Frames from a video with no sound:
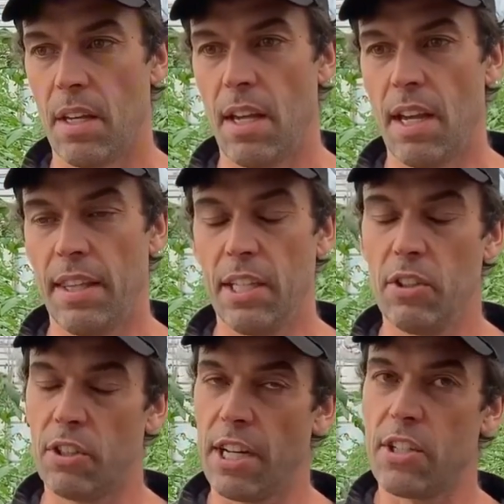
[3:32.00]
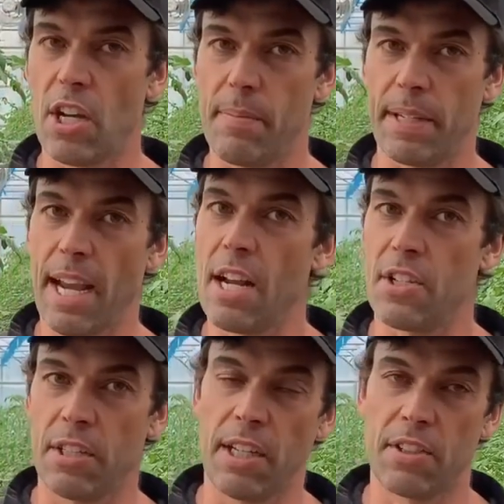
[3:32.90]
And they do a great job of
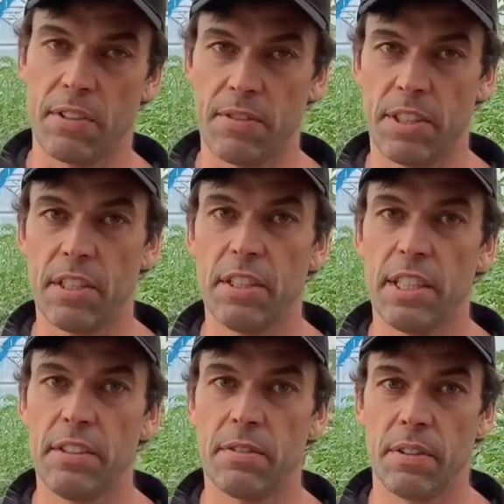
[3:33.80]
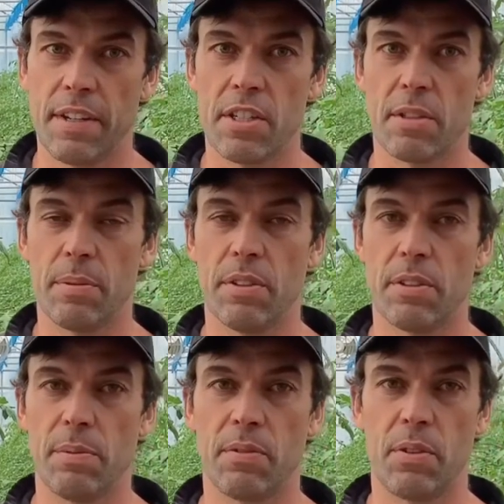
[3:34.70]
catching extra fertility from the vegetables
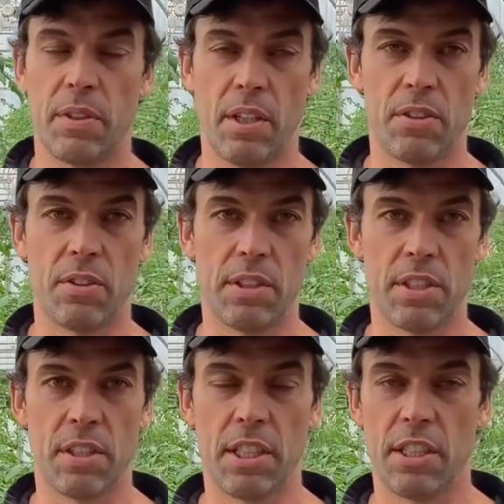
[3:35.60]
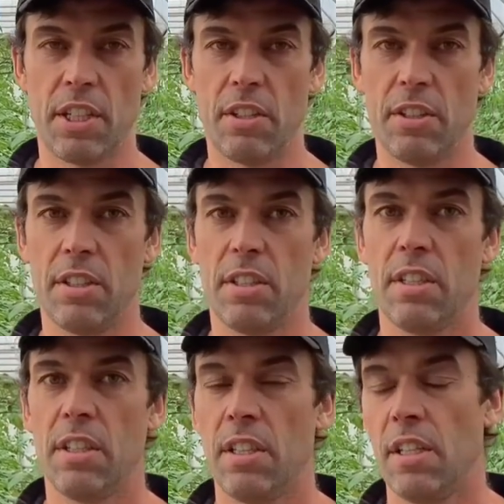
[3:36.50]
so it doesn't leach out.
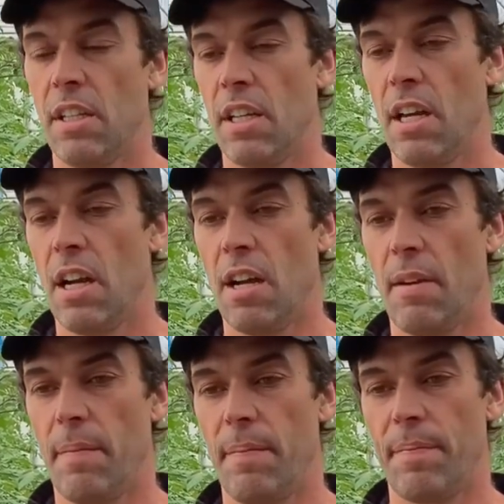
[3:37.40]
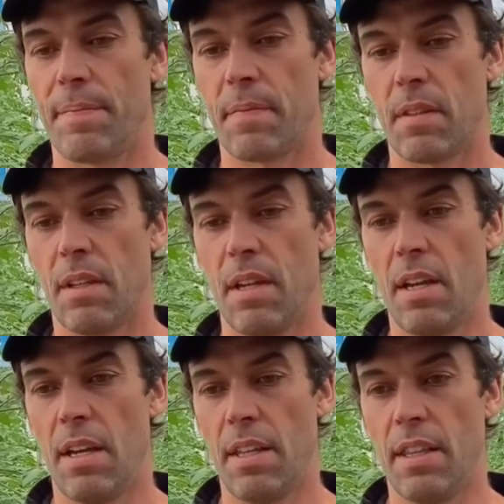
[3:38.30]

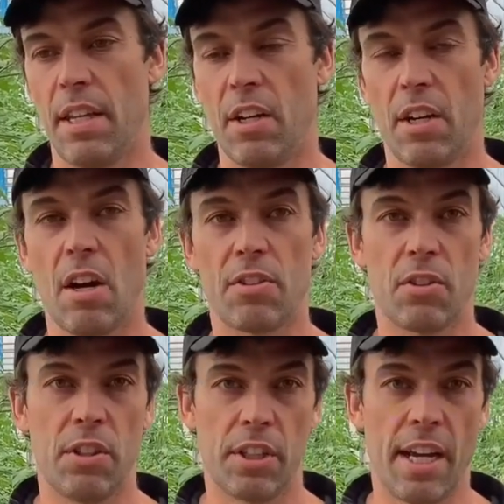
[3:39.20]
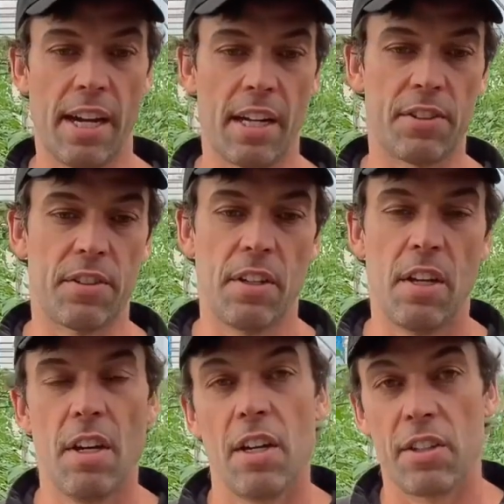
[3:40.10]
And then they're also
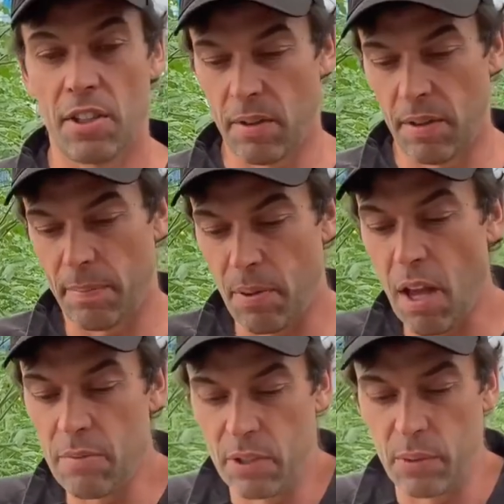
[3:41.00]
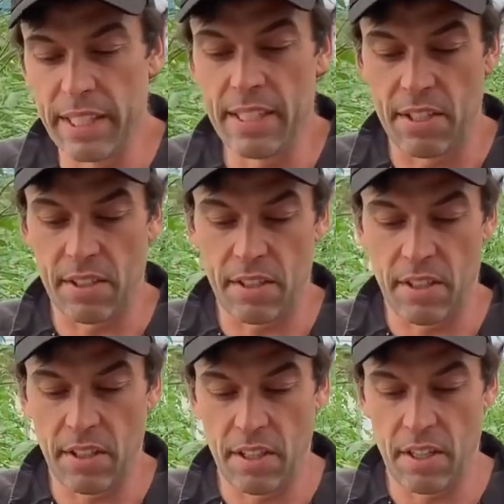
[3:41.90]
the problem with weeds is that
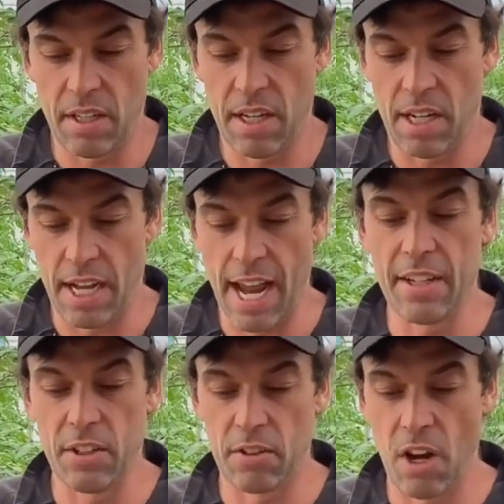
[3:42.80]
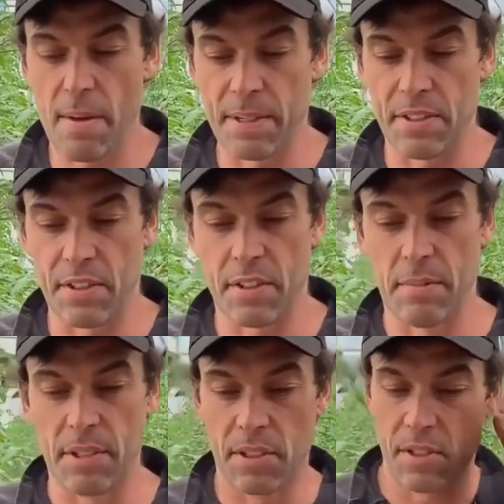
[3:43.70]
in an annual cropping system
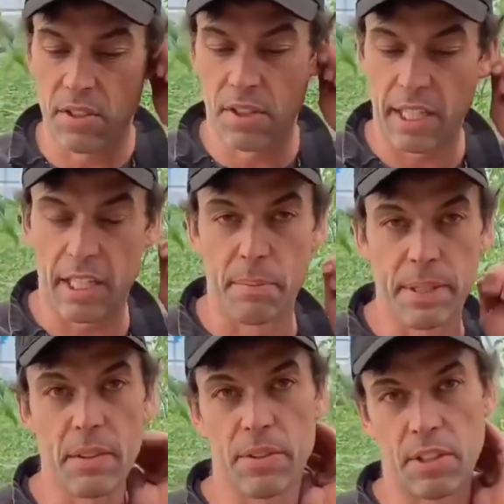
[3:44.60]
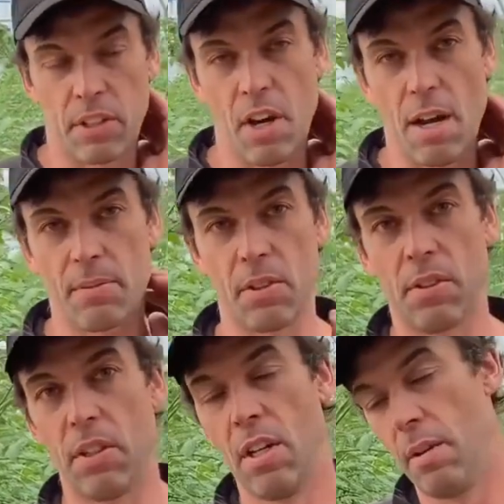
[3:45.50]
is they compete with your crop.
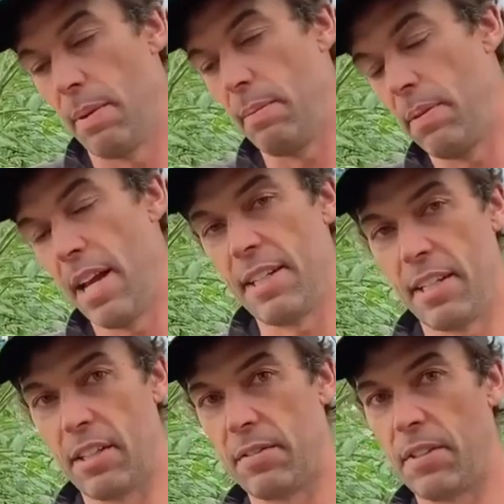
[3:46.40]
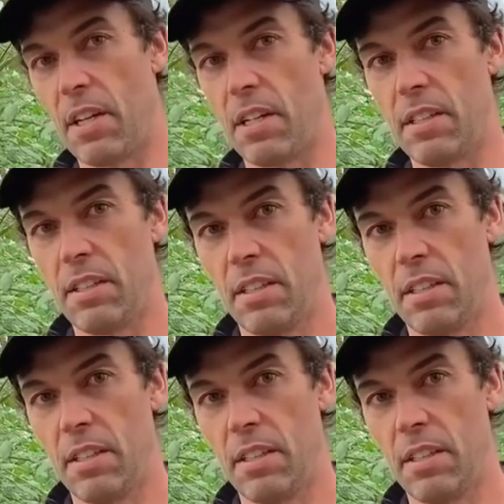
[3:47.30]
So by planting in the fall,